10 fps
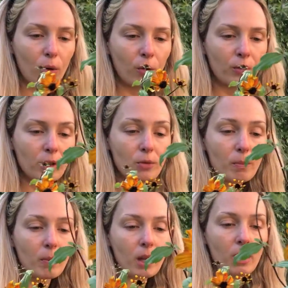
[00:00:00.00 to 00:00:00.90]
of the
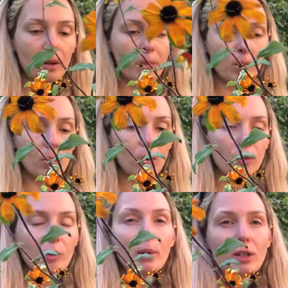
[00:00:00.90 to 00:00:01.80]

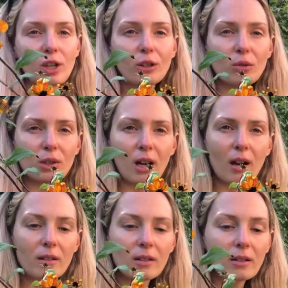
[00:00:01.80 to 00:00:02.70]
Beth Chatto's
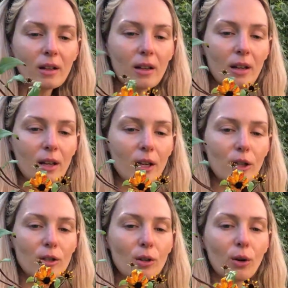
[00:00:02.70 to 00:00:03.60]
garden,
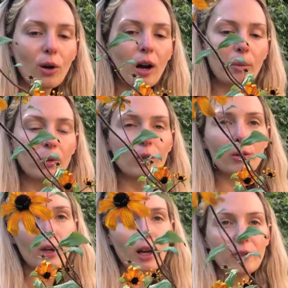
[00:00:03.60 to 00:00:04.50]
so I'm going to
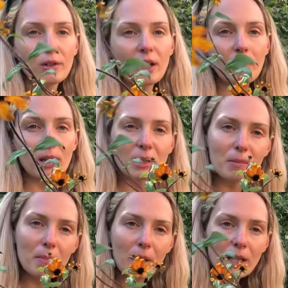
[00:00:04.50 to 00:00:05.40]
look after them as
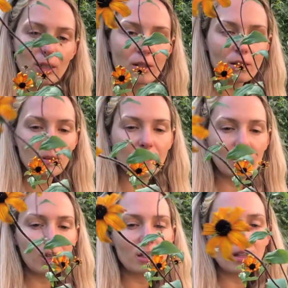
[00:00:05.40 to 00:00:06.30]
much
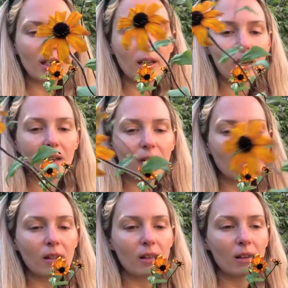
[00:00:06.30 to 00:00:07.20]
as I
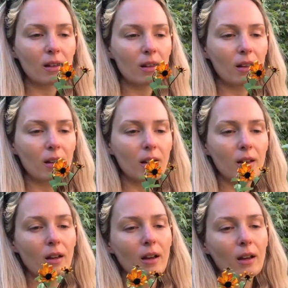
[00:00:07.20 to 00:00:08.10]
can,
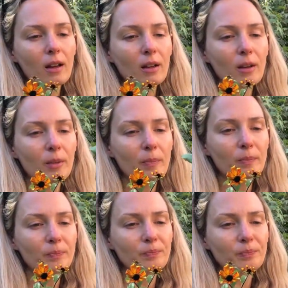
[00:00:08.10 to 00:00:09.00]

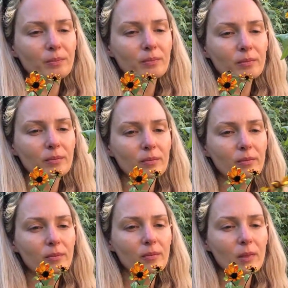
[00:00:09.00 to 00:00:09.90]

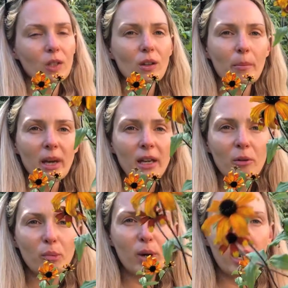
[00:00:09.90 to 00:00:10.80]
so I make
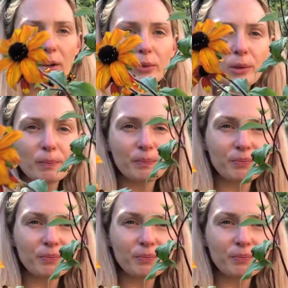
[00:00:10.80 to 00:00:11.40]
her proud.